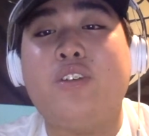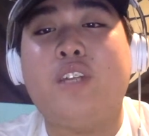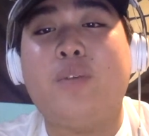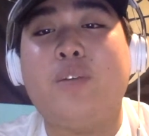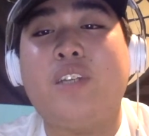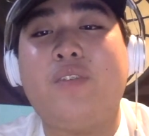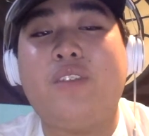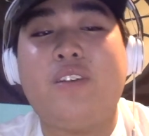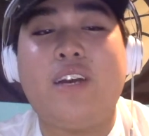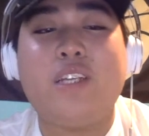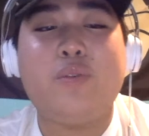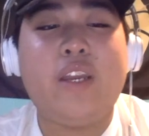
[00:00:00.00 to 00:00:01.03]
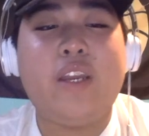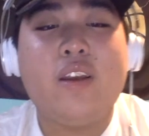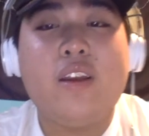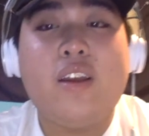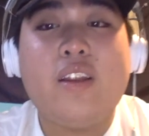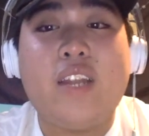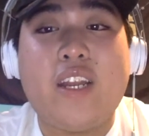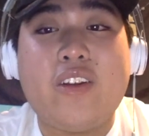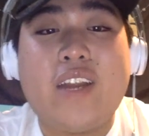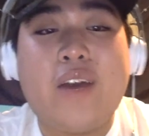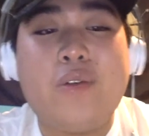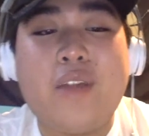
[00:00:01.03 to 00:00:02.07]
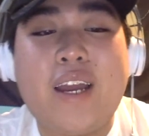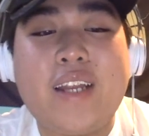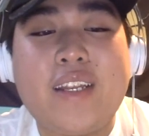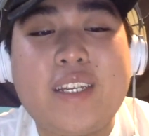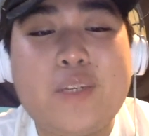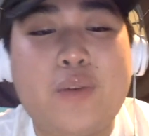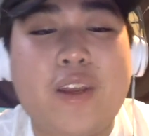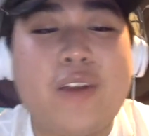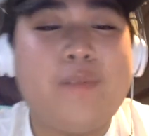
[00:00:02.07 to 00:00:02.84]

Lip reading: They were 7th last week. They are now 9 this week.